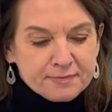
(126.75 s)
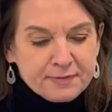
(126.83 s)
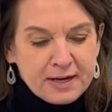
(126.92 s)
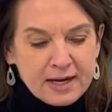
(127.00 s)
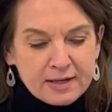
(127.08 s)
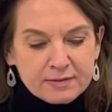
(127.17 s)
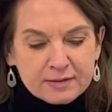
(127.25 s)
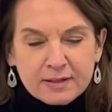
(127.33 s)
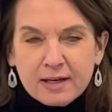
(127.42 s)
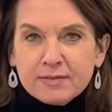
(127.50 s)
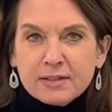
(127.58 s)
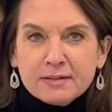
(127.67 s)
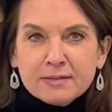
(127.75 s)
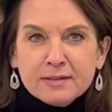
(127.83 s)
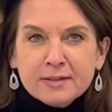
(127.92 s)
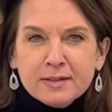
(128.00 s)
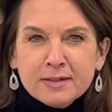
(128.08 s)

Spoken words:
5'11"